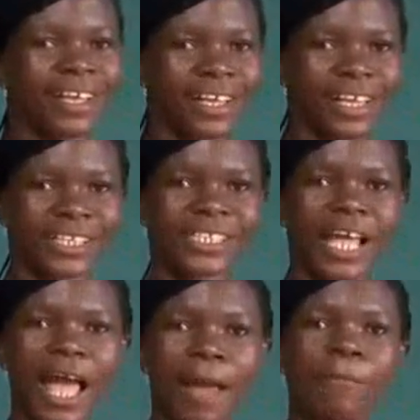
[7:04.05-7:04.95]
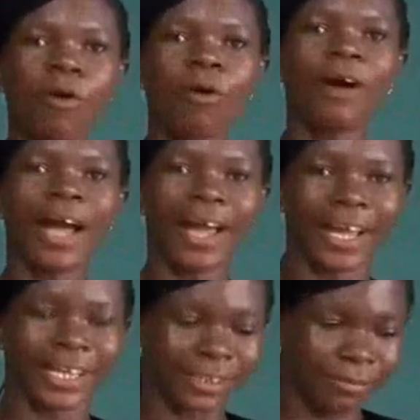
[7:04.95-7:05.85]
is
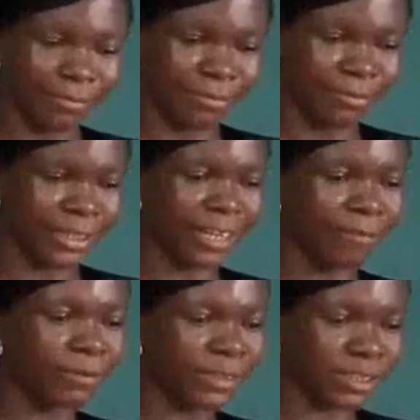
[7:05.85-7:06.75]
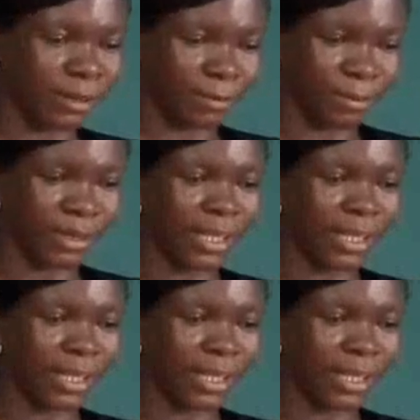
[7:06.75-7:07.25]
MON with a full stop.